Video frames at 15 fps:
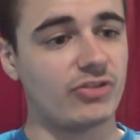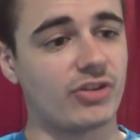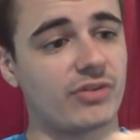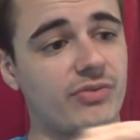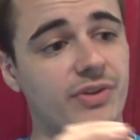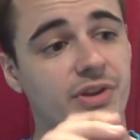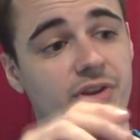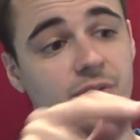
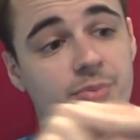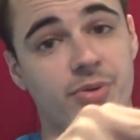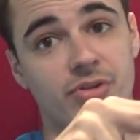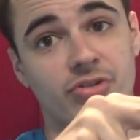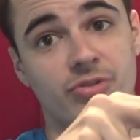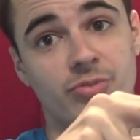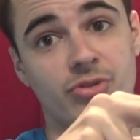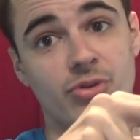type thing. You could
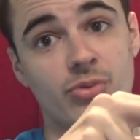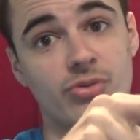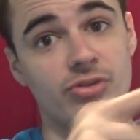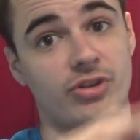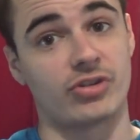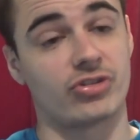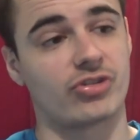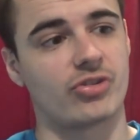put some tools
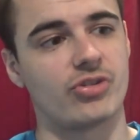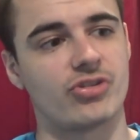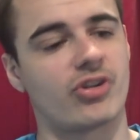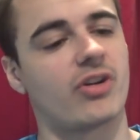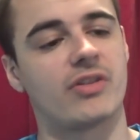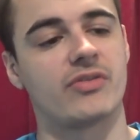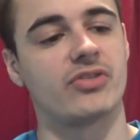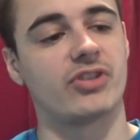like
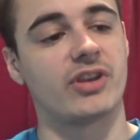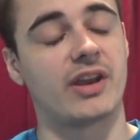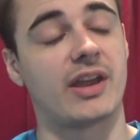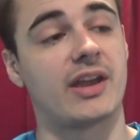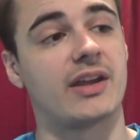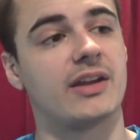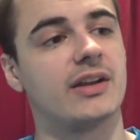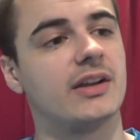screwdrivers in
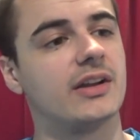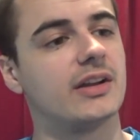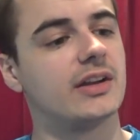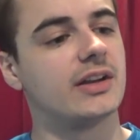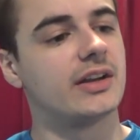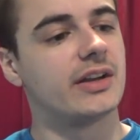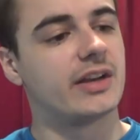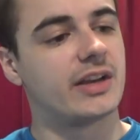there.
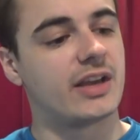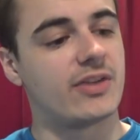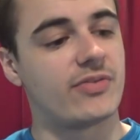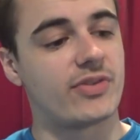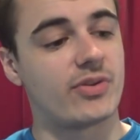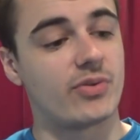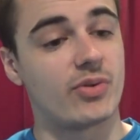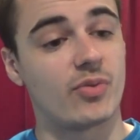
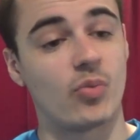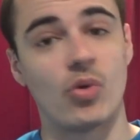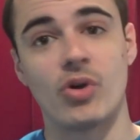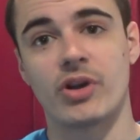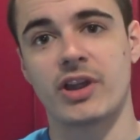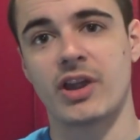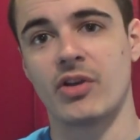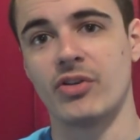If you were
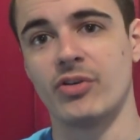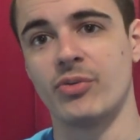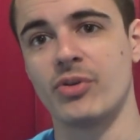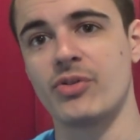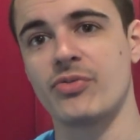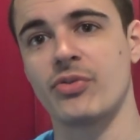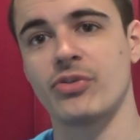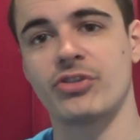working on a
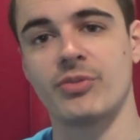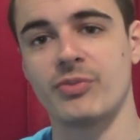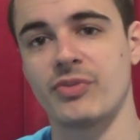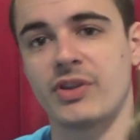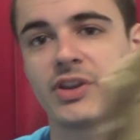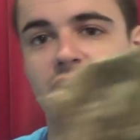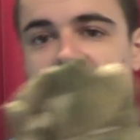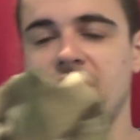roof or
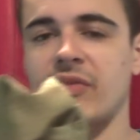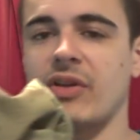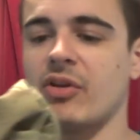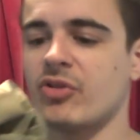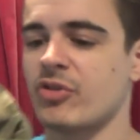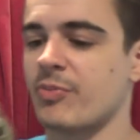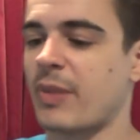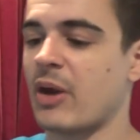something, you could have that
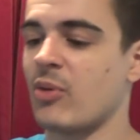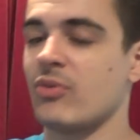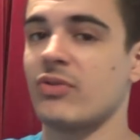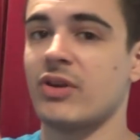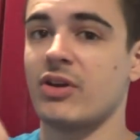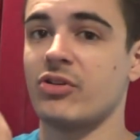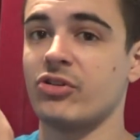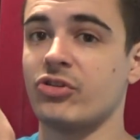on your belt with
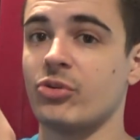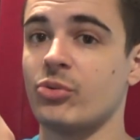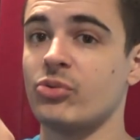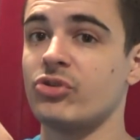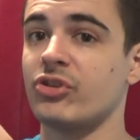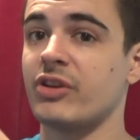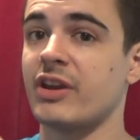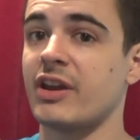a load of
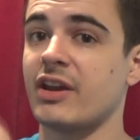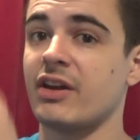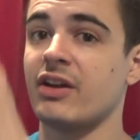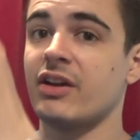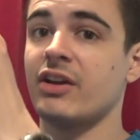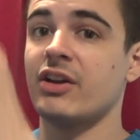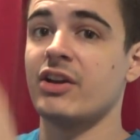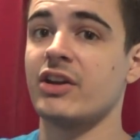tools in here.
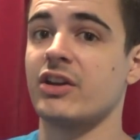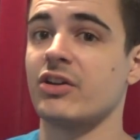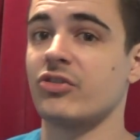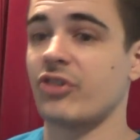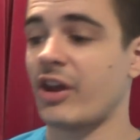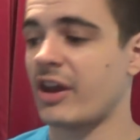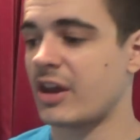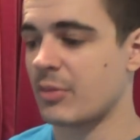You know,
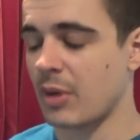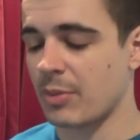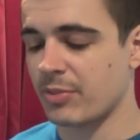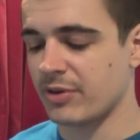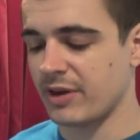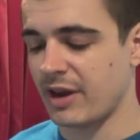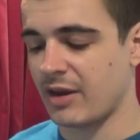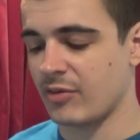take them up
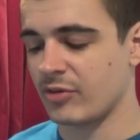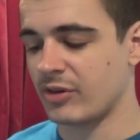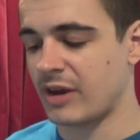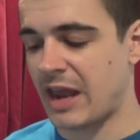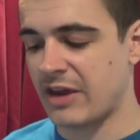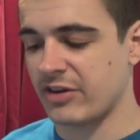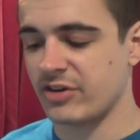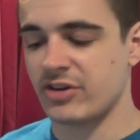and down the
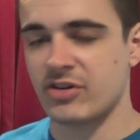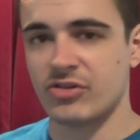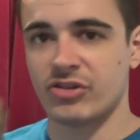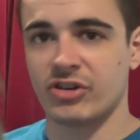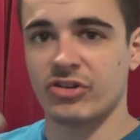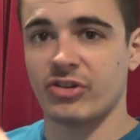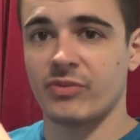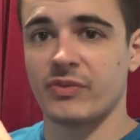ladder
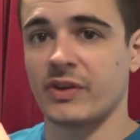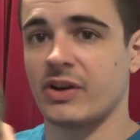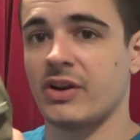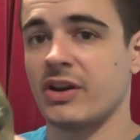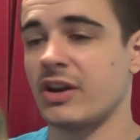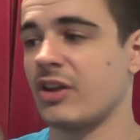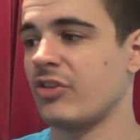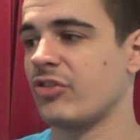using something
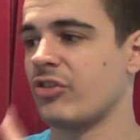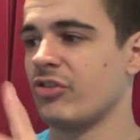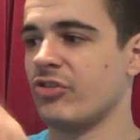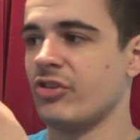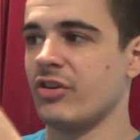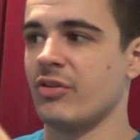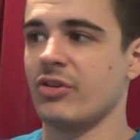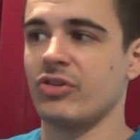like this because,
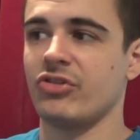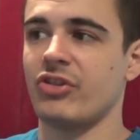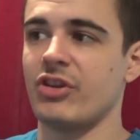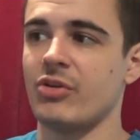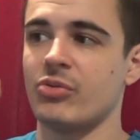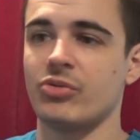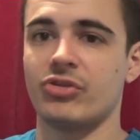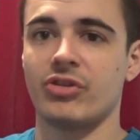you know, it
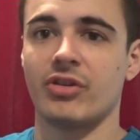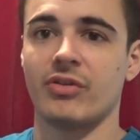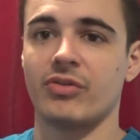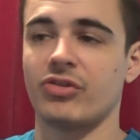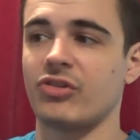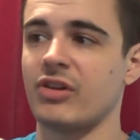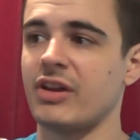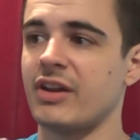seals and
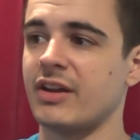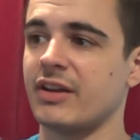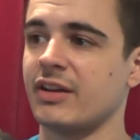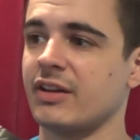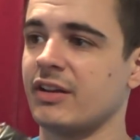obviously